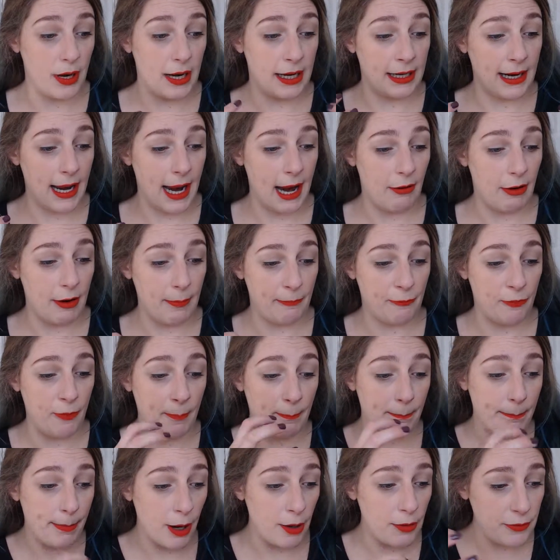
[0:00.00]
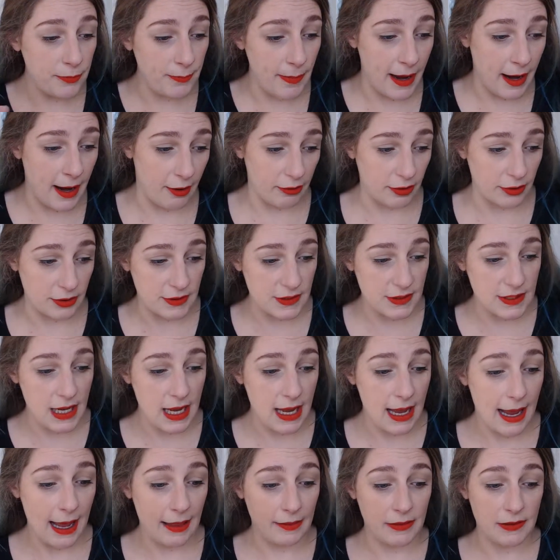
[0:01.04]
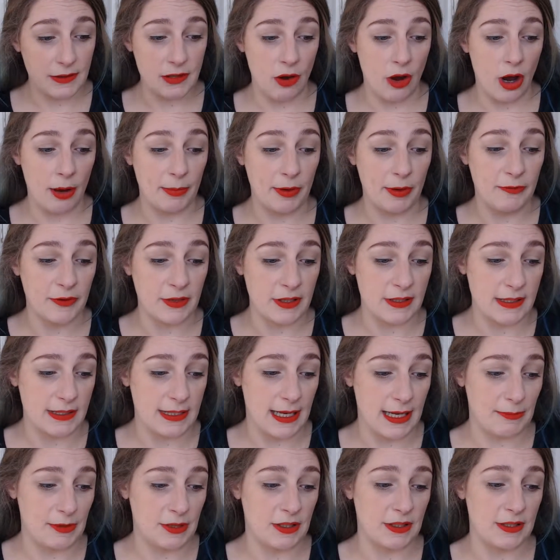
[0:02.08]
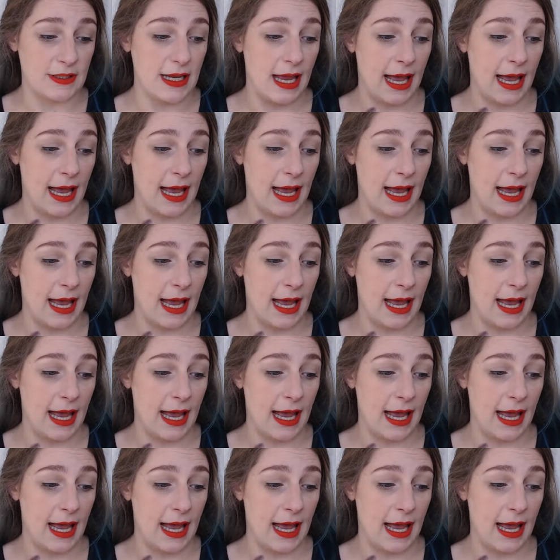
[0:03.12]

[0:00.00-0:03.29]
inherit from both parents at the time of conception,